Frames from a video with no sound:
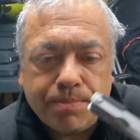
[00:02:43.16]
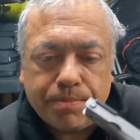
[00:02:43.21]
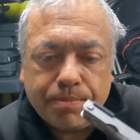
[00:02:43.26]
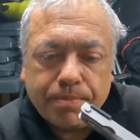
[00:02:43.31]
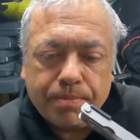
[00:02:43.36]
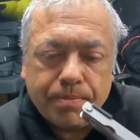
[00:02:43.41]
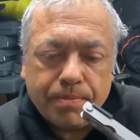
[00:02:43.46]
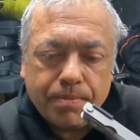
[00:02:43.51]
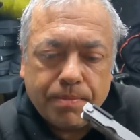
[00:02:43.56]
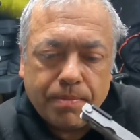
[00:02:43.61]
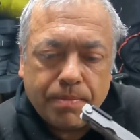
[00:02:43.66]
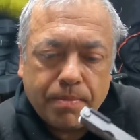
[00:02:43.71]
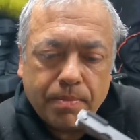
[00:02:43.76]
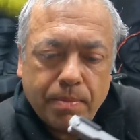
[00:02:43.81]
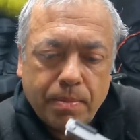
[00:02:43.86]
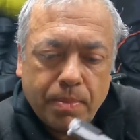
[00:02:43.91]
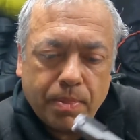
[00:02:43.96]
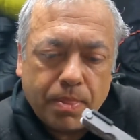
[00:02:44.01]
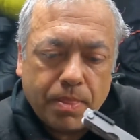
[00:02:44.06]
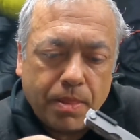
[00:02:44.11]

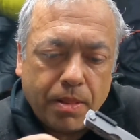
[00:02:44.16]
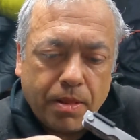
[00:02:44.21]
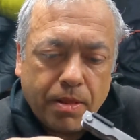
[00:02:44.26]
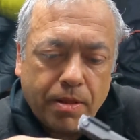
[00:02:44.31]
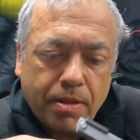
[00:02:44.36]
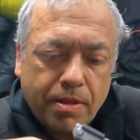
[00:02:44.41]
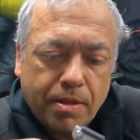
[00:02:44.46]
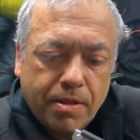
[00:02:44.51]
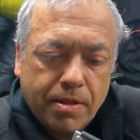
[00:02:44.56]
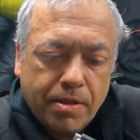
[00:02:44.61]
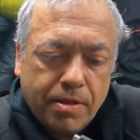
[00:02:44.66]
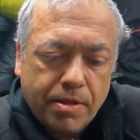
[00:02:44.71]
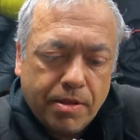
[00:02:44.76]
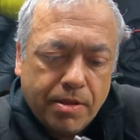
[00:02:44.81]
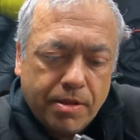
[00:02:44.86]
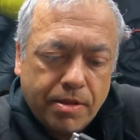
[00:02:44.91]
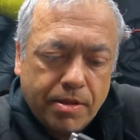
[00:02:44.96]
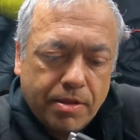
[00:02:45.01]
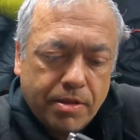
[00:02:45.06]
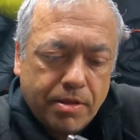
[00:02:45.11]

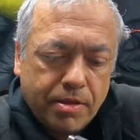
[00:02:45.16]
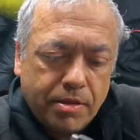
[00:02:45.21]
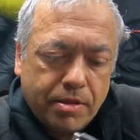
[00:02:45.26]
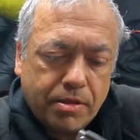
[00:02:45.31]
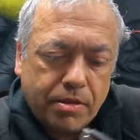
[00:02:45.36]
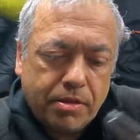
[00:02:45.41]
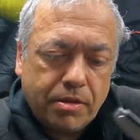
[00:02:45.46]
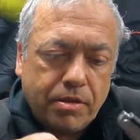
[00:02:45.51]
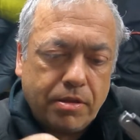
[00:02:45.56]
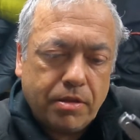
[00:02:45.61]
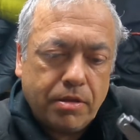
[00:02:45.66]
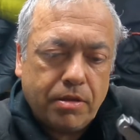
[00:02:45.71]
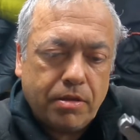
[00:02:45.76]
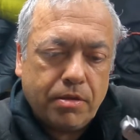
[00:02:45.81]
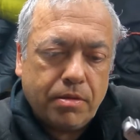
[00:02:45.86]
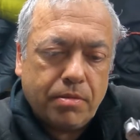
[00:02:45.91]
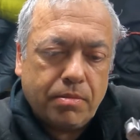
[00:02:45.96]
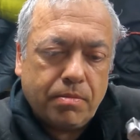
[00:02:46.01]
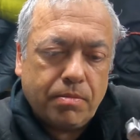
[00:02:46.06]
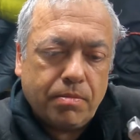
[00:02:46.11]

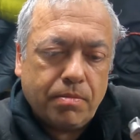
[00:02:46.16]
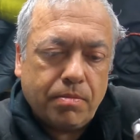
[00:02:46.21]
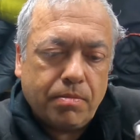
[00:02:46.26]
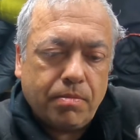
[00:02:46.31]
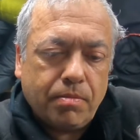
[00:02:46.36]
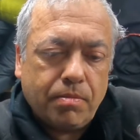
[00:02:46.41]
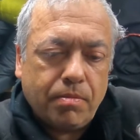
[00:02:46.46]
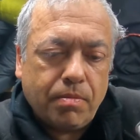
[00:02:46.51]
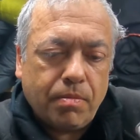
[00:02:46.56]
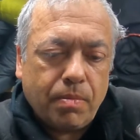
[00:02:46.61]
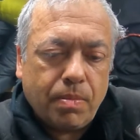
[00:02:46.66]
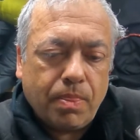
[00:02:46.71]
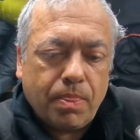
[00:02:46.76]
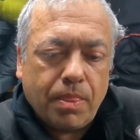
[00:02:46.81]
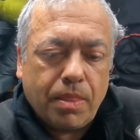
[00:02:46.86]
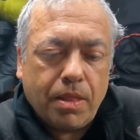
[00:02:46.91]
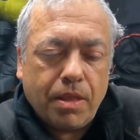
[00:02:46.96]
(no one is talking)